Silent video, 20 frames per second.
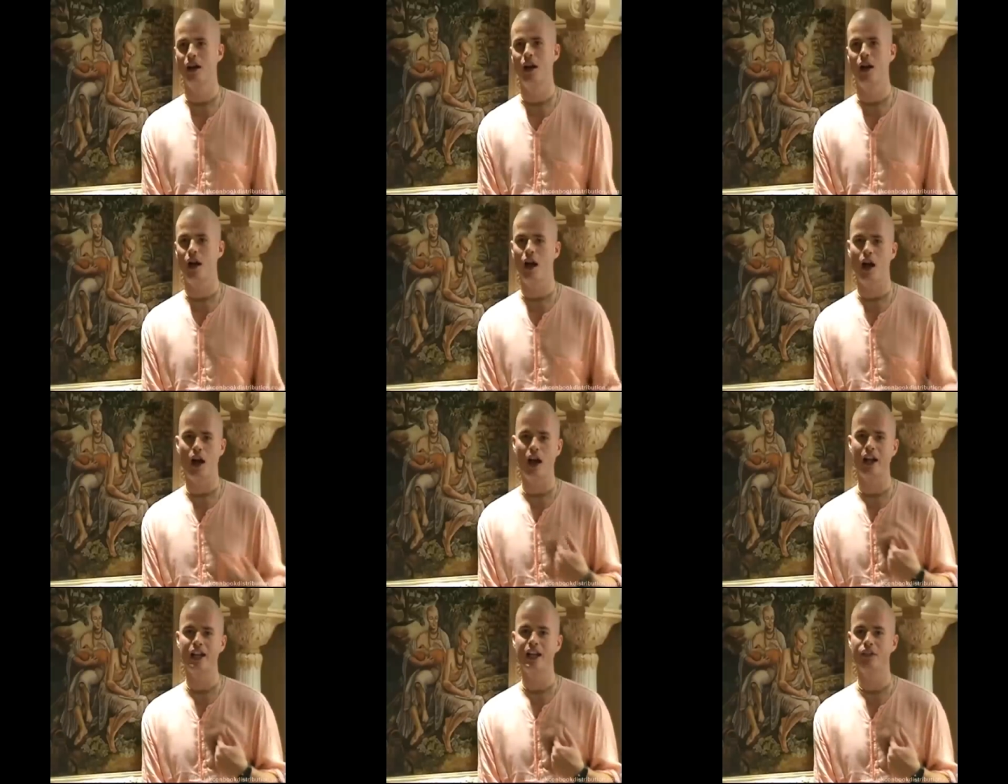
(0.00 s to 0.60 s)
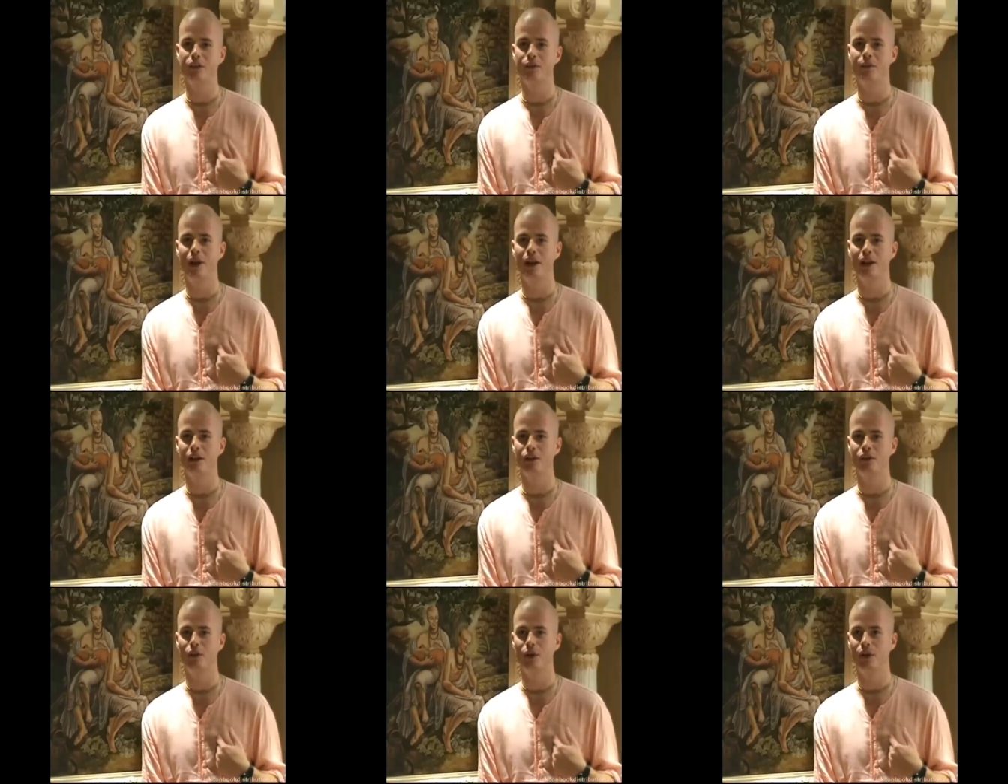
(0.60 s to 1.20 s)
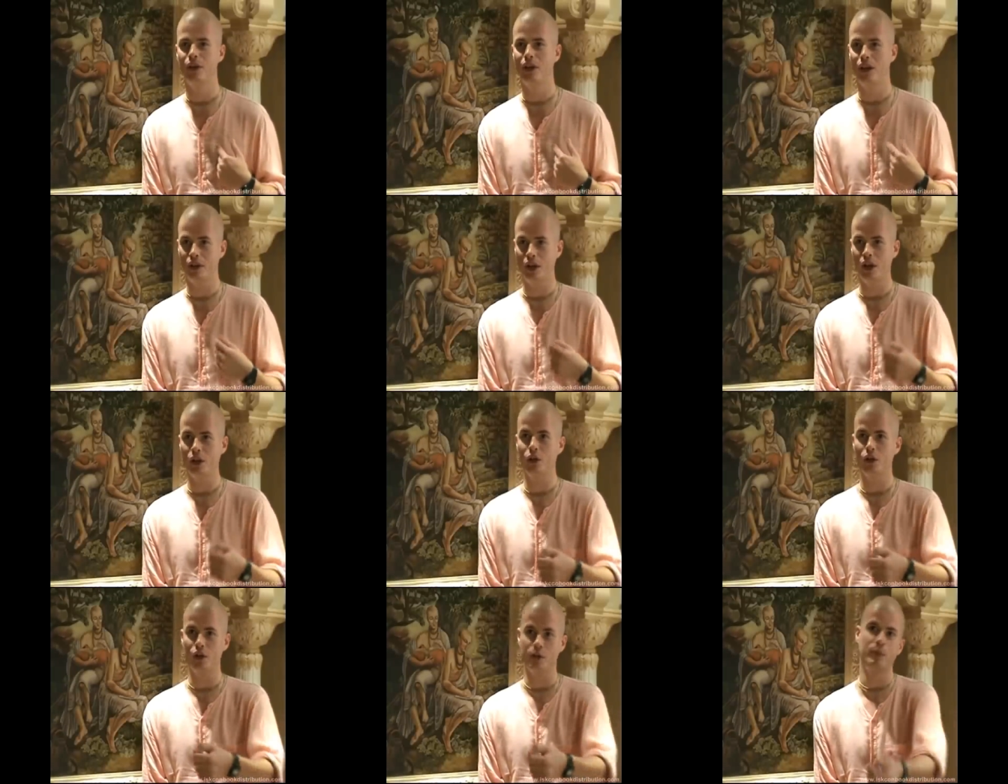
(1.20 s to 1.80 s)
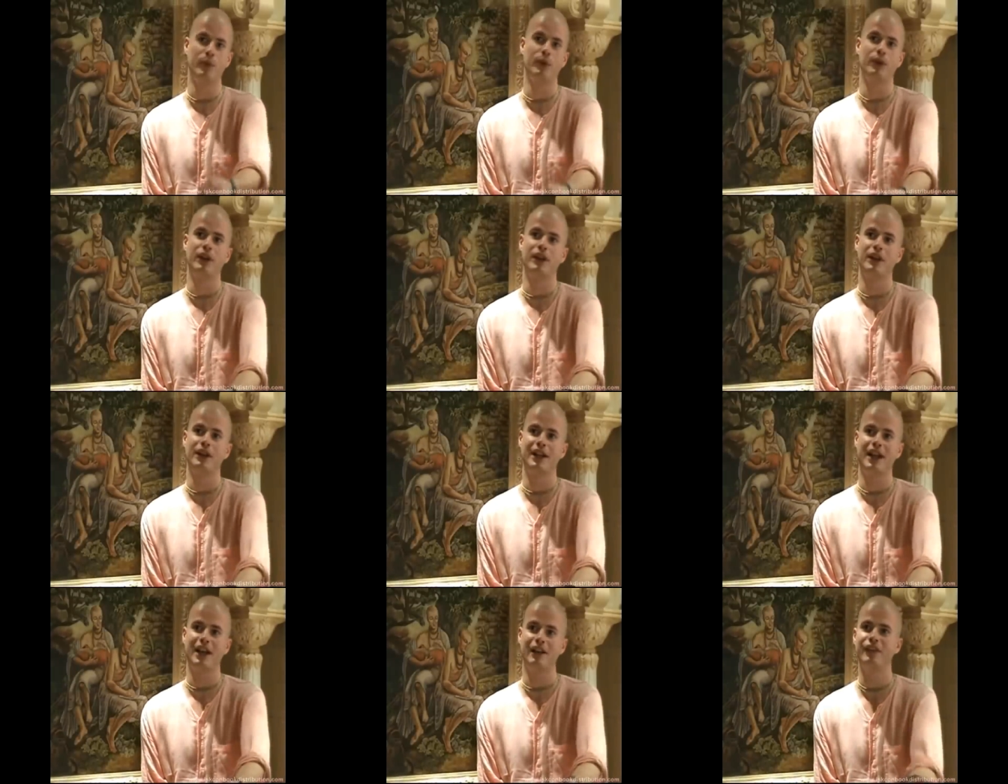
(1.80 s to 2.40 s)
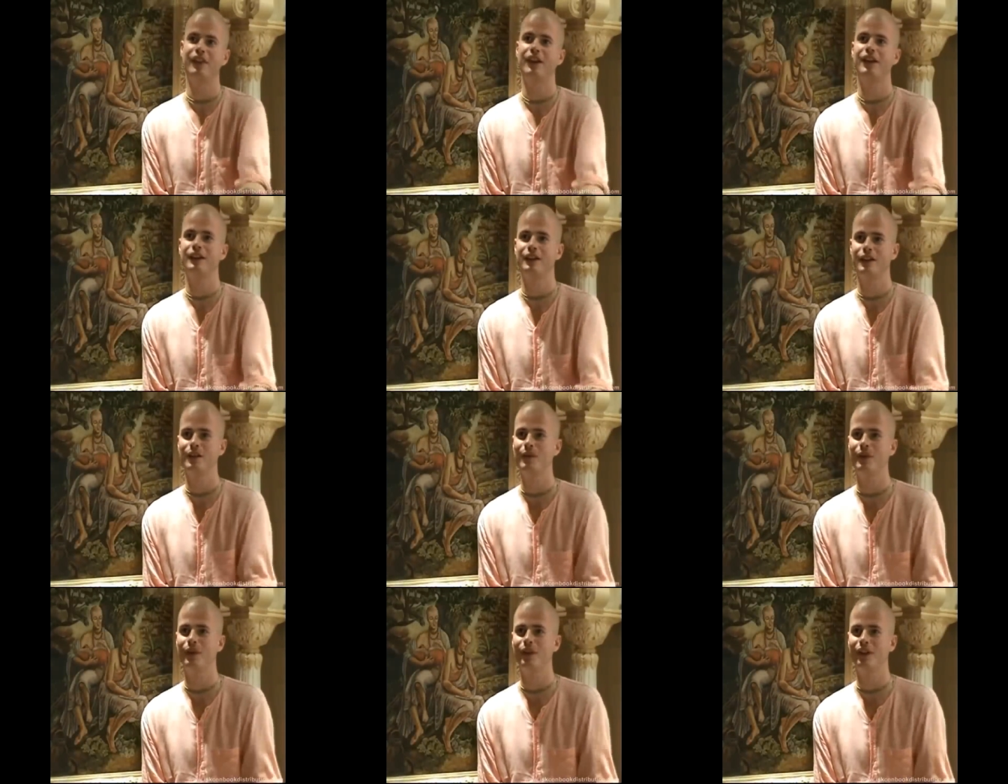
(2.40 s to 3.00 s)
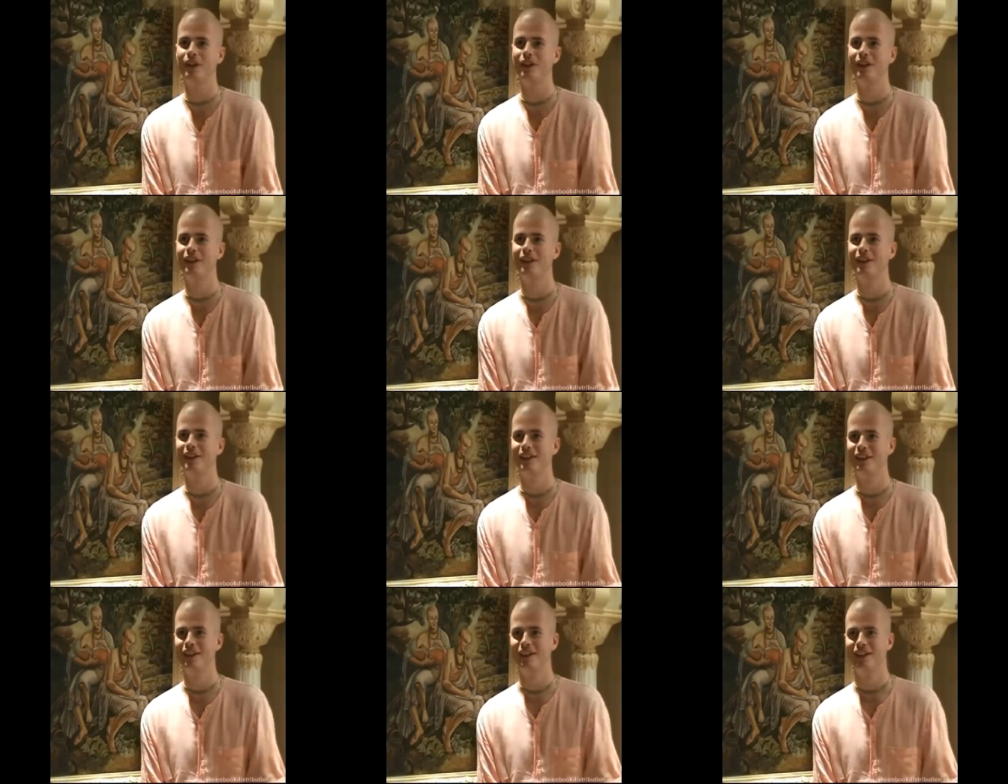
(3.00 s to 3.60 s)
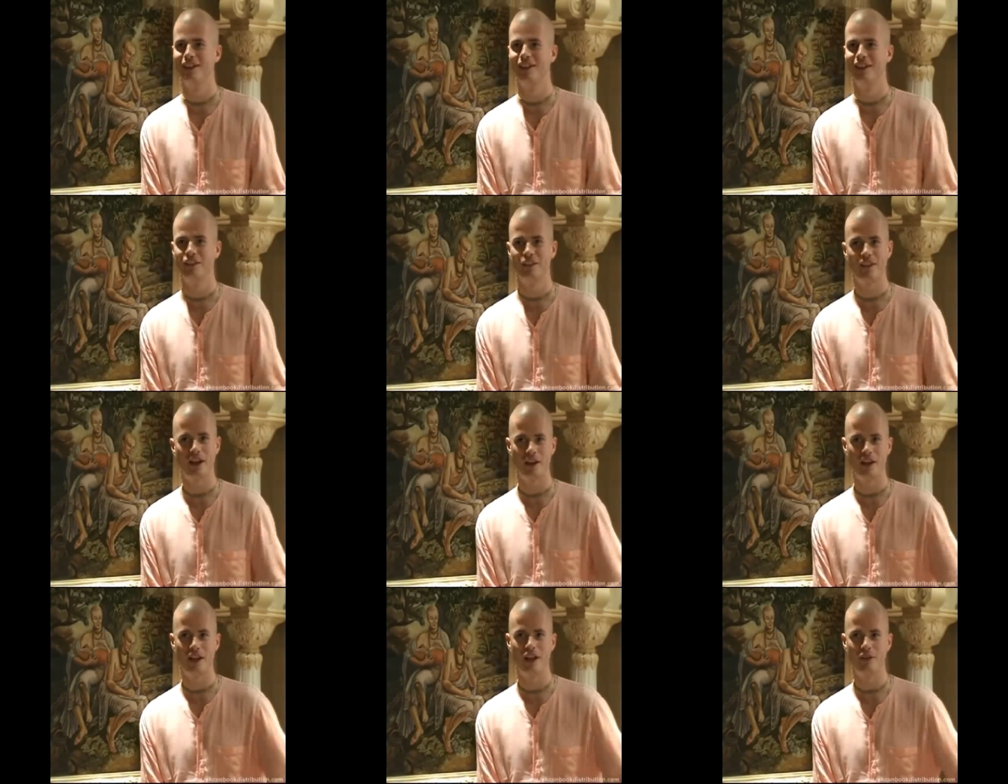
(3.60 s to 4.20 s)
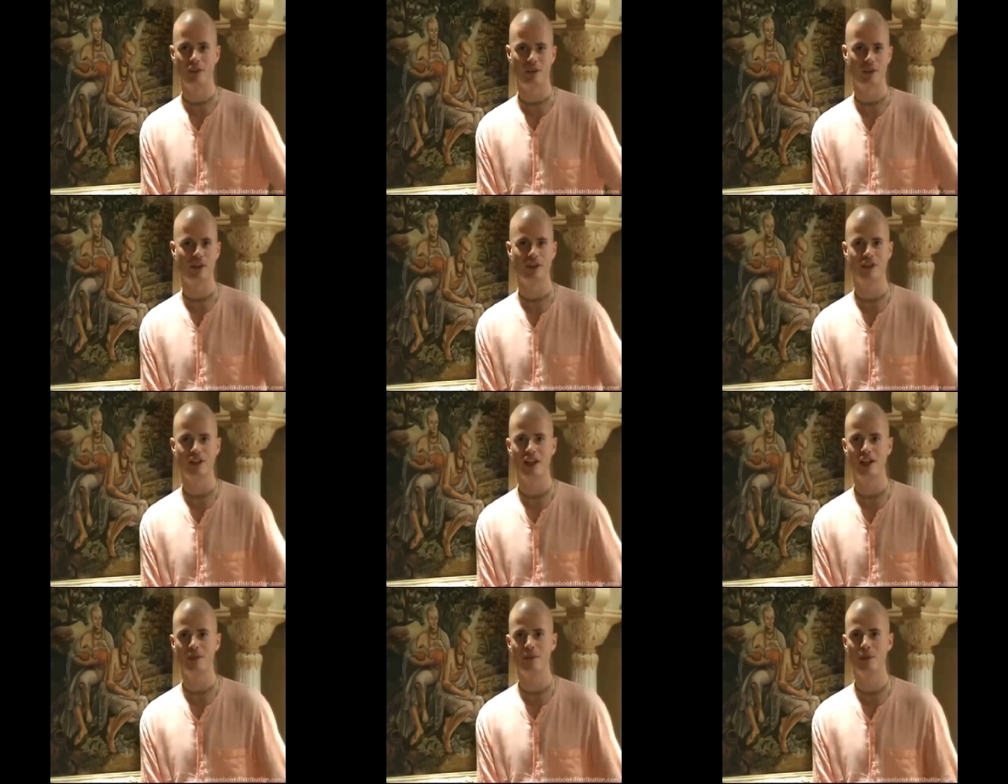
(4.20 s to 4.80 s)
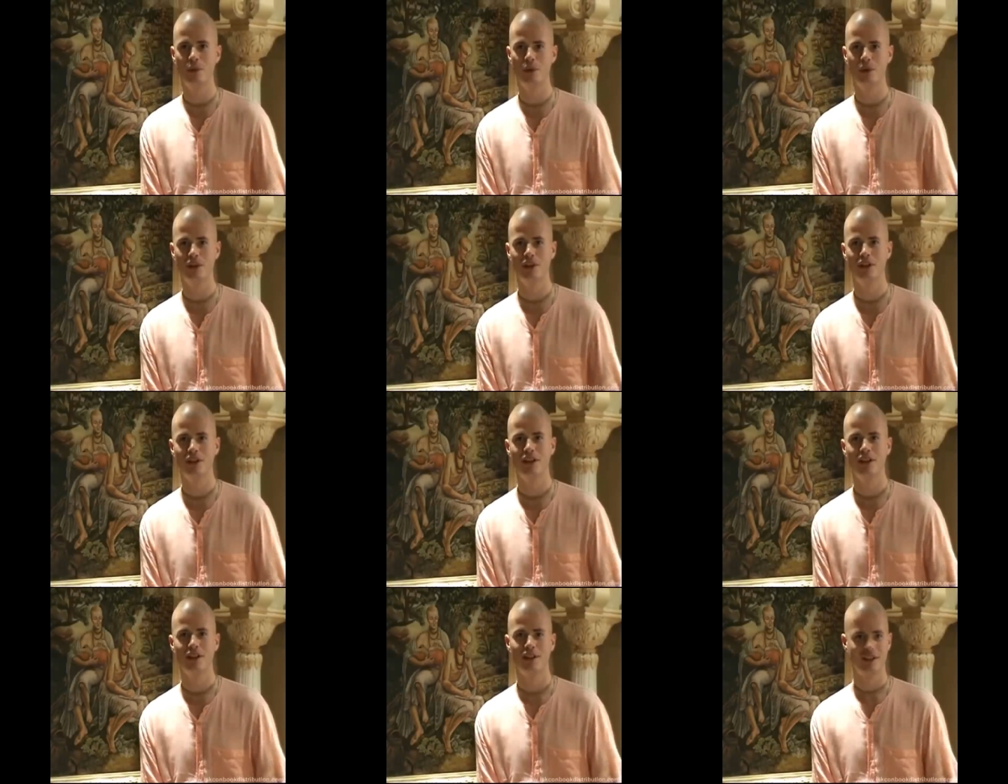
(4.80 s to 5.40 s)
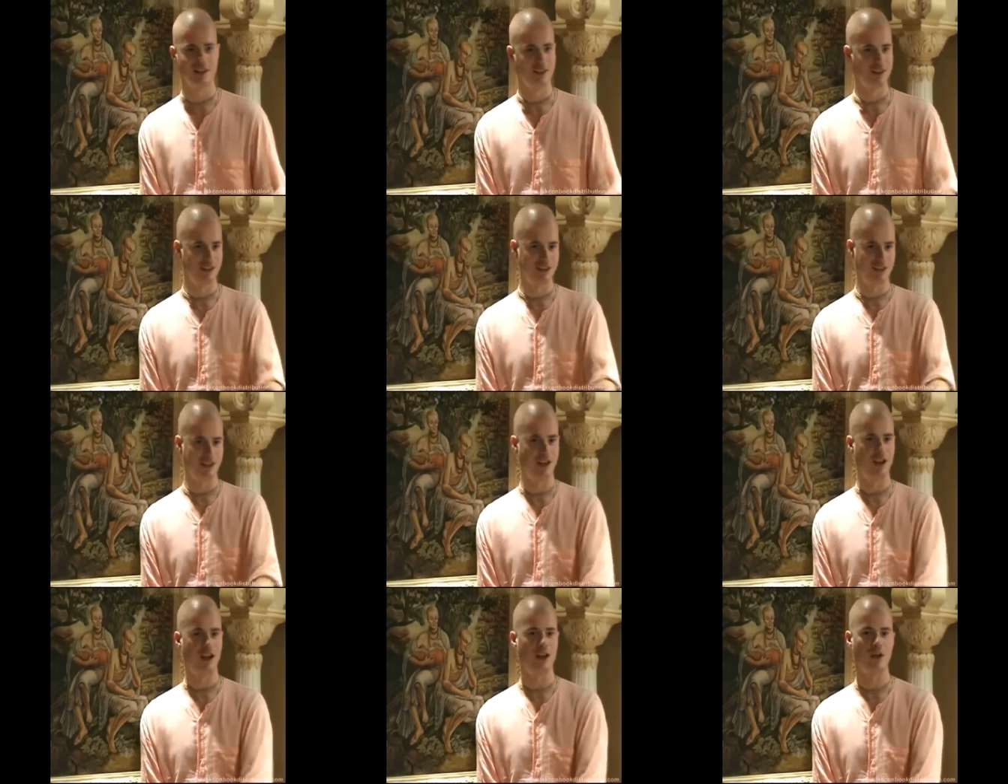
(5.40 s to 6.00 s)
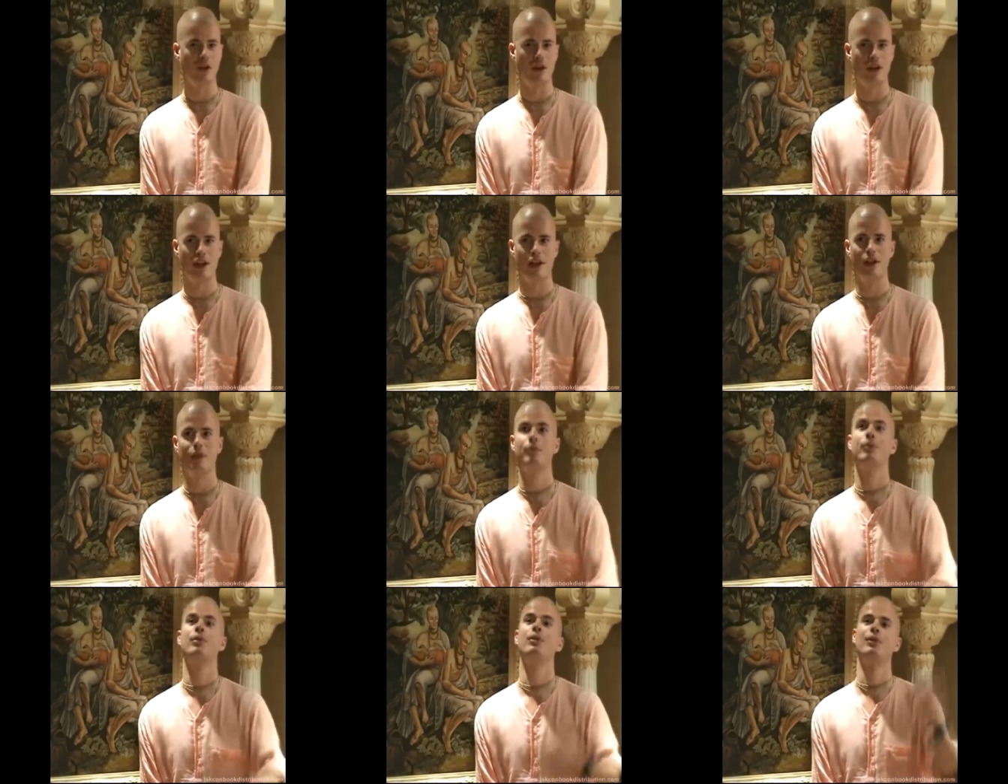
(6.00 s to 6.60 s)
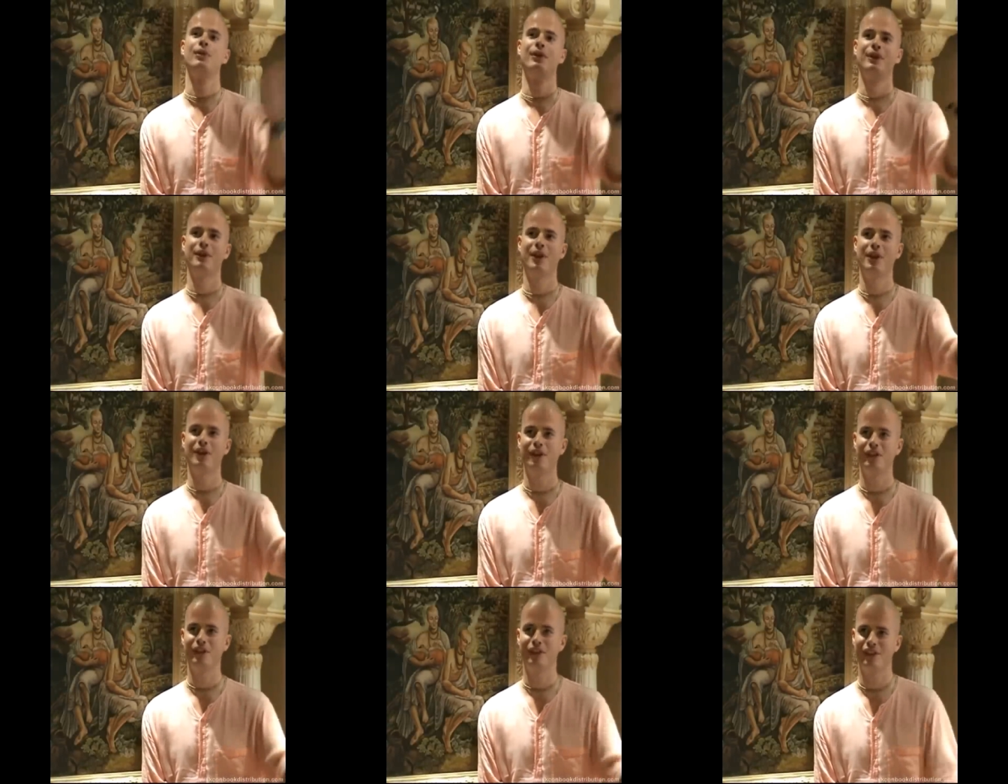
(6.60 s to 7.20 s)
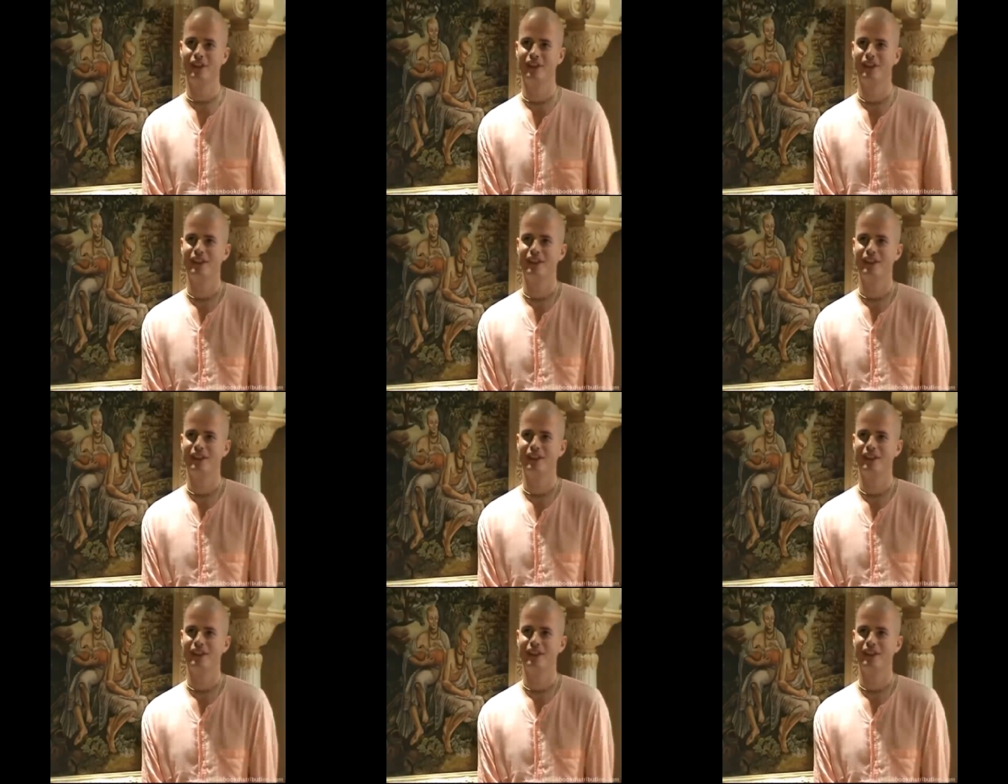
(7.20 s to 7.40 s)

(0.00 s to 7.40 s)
I never met a devotee. I, I got the book in a cafe. Someone had left it on the table, and then I got it, and phew, it went off.